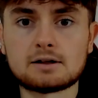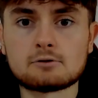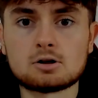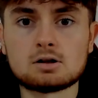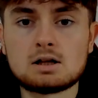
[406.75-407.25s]

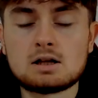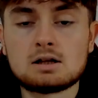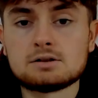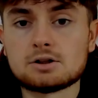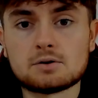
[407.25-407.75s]
There are,
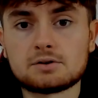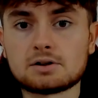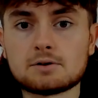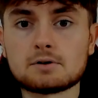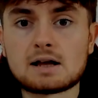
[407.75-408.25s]
you know, it's
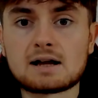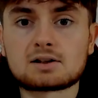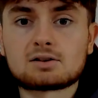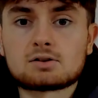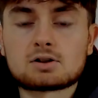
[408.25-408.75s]
another
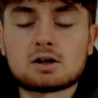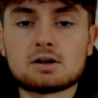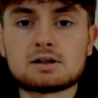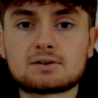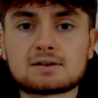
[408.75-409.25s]
excellent
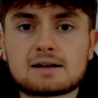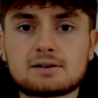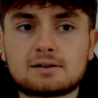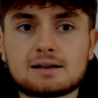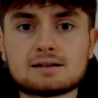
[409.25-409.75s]
card. It's sad
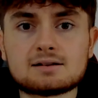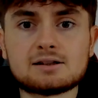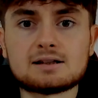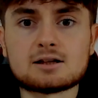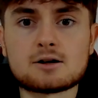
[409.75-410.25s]
to see
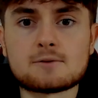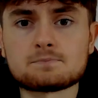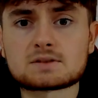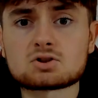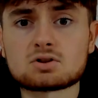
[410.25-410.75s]

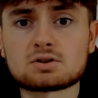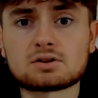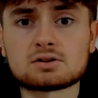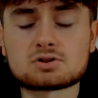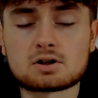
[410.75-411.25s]
the
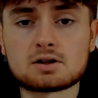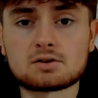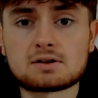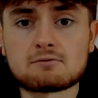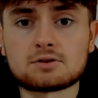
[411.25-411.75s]
Shakur
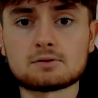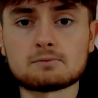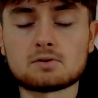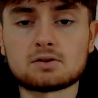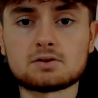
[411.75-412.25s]

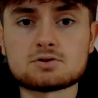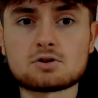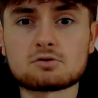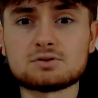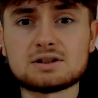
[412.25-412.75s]
Stevenson versus
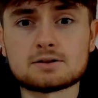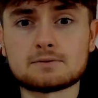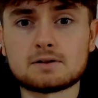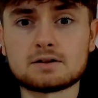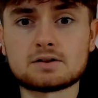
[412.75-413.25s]
Joe Cordina
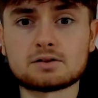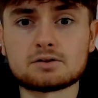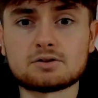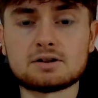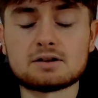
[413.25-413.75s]
fight
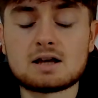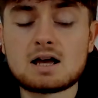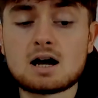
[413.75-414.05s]
isn't on it.